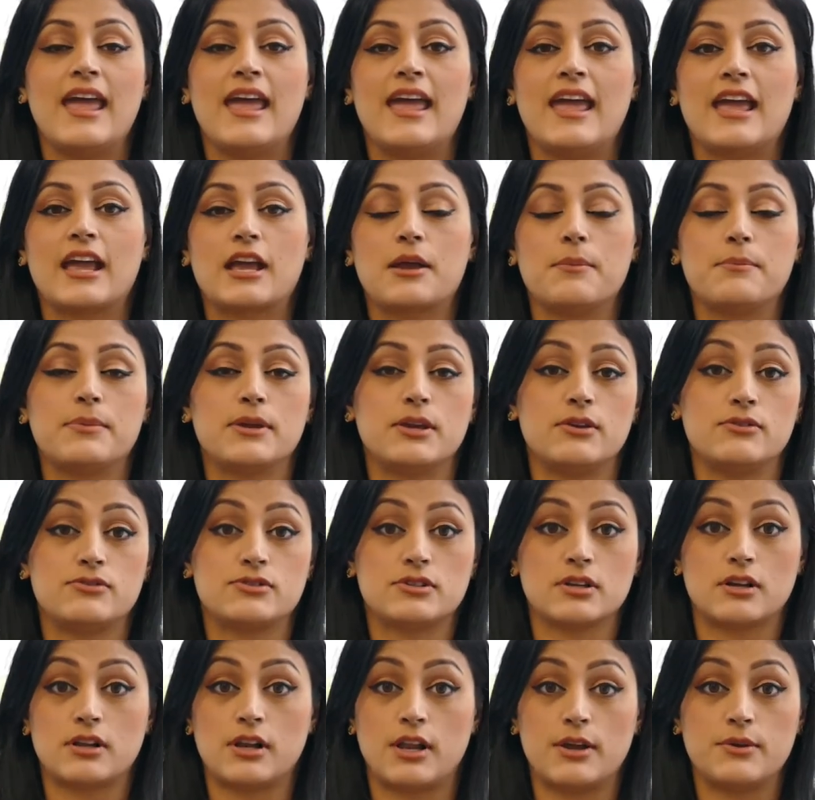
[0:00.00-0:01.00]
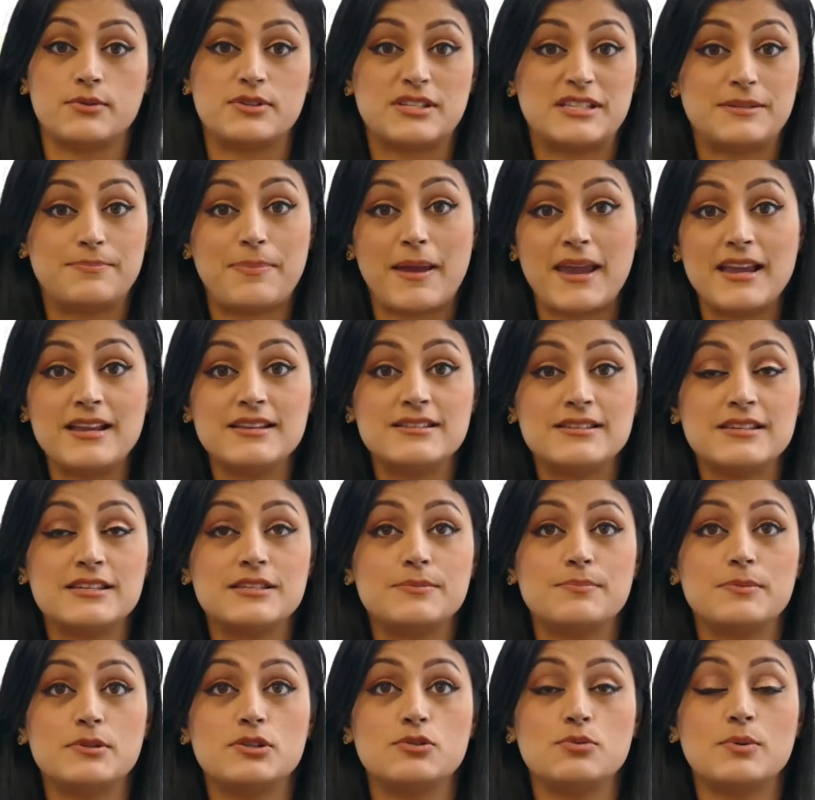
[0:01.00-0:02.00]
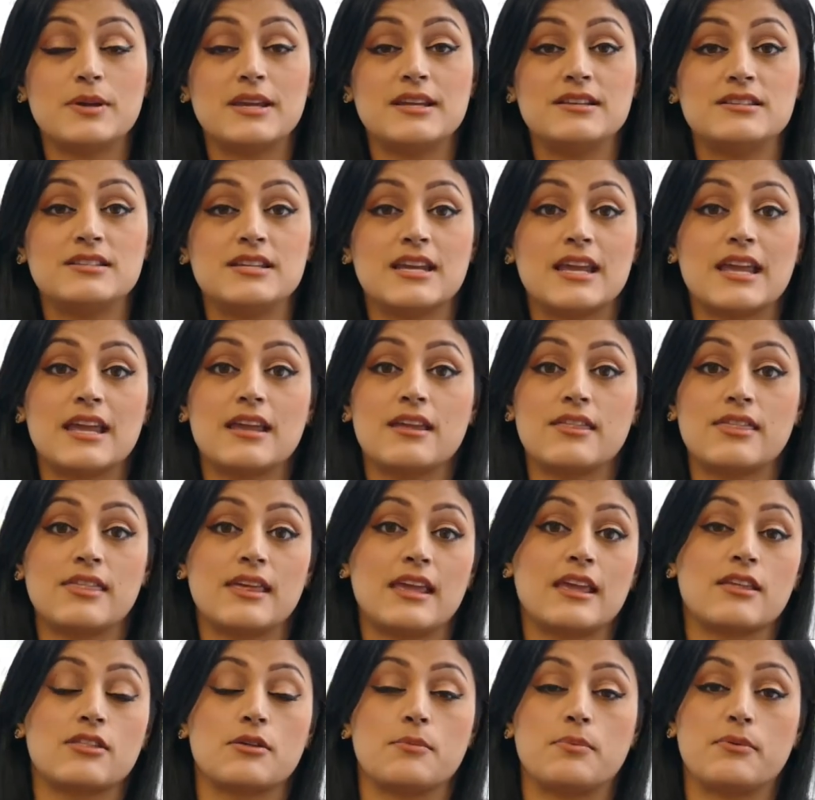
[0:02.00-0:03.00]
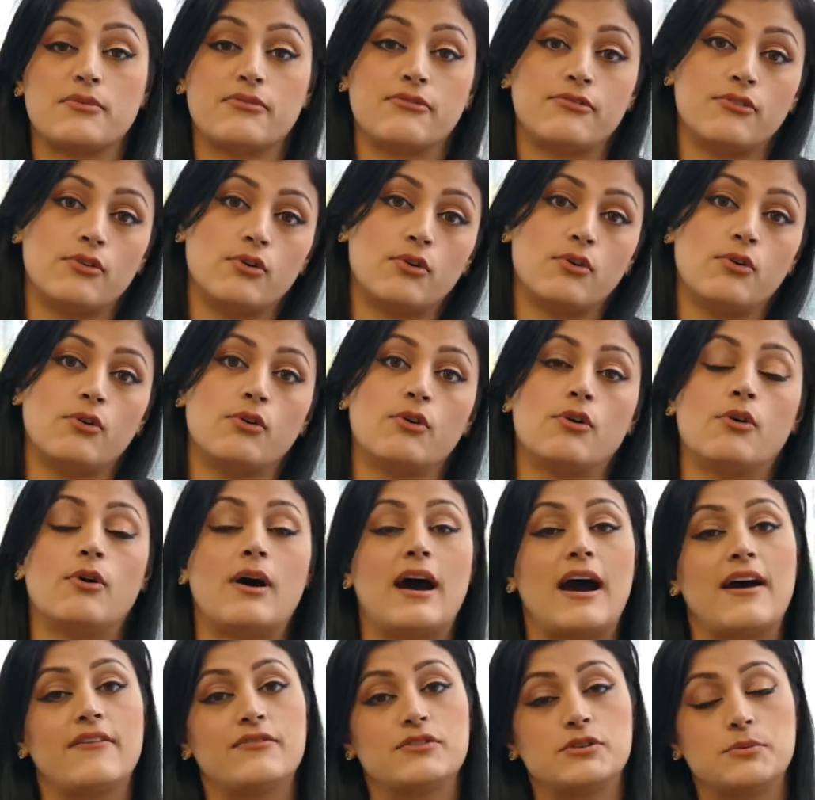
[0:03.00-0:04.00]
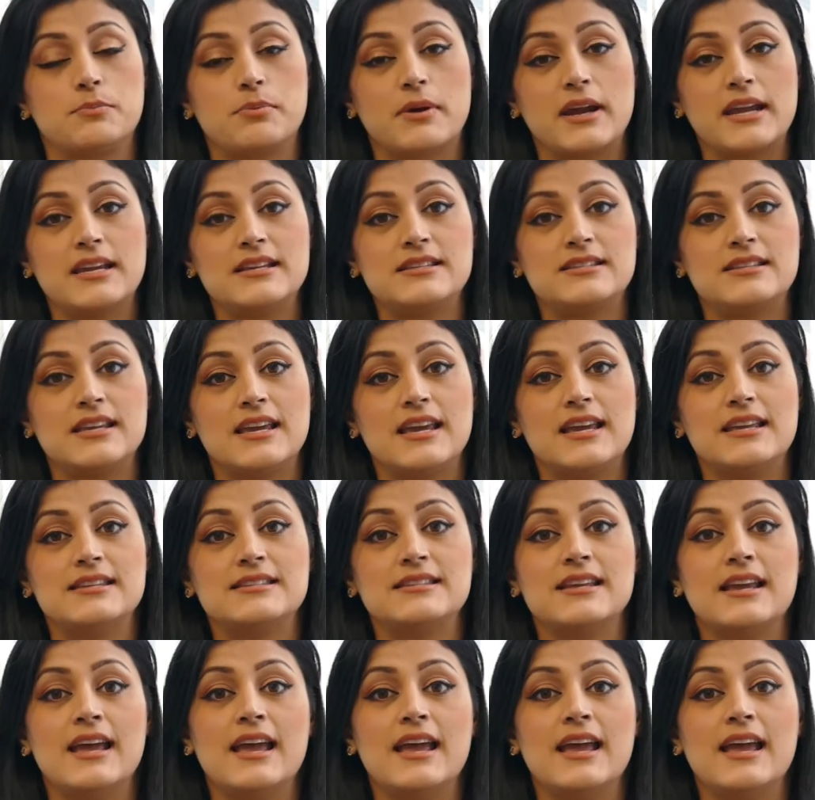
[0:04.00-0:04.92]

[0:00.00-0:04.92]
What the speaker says: It can be used to close spaces between teeth, either before or after braces.